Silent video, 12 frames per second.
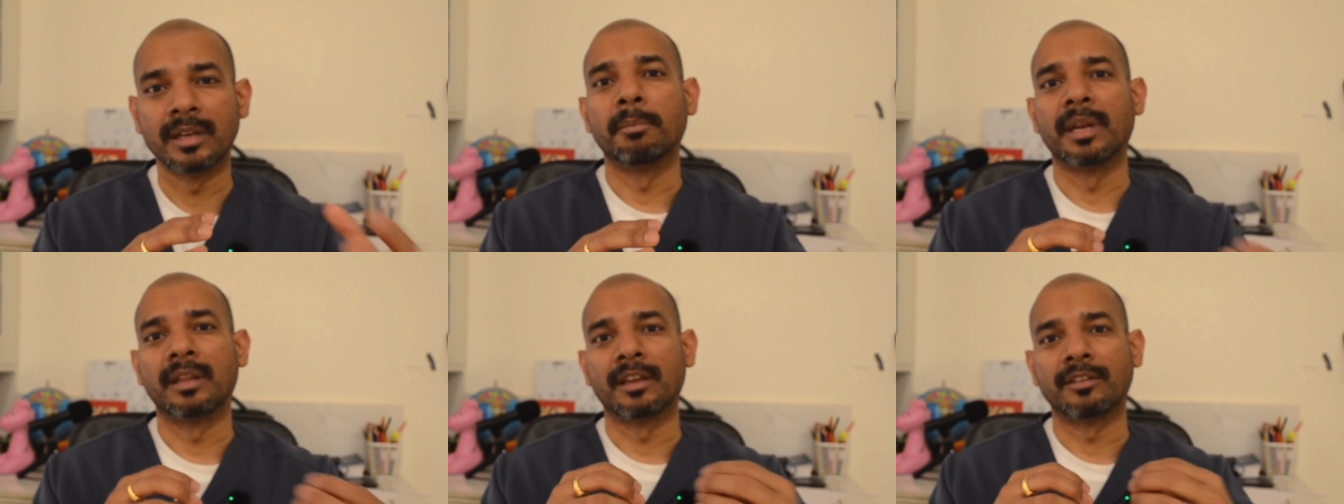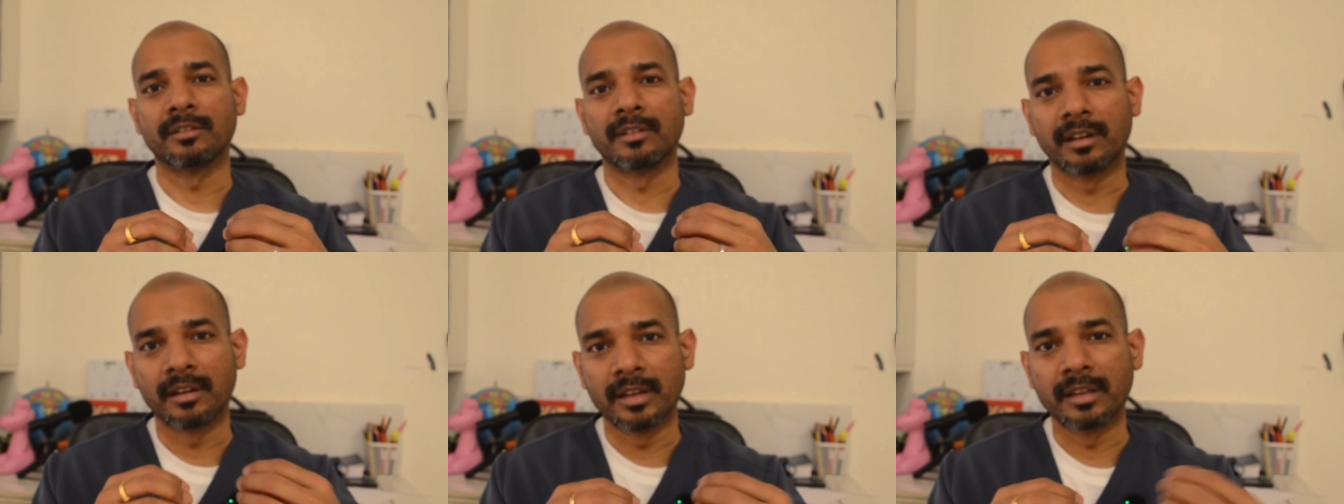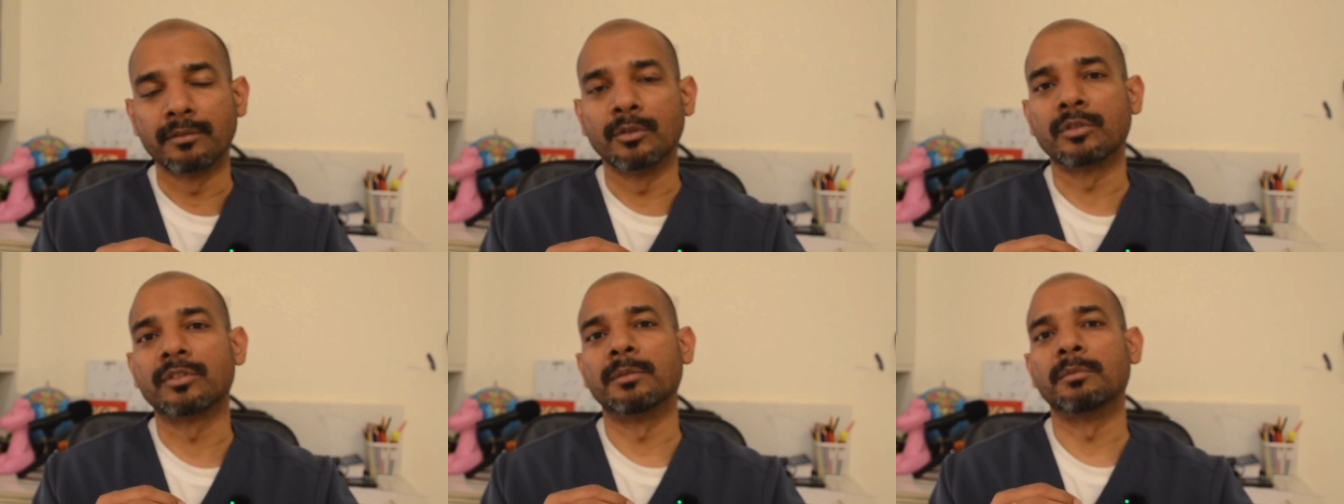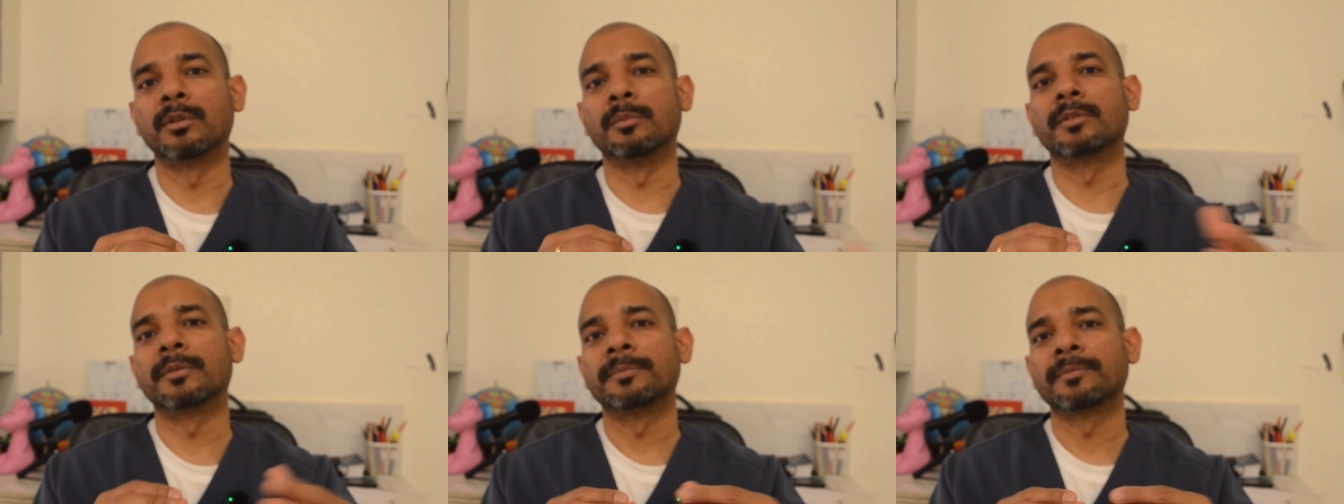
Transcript: medication that relieve those symptoms.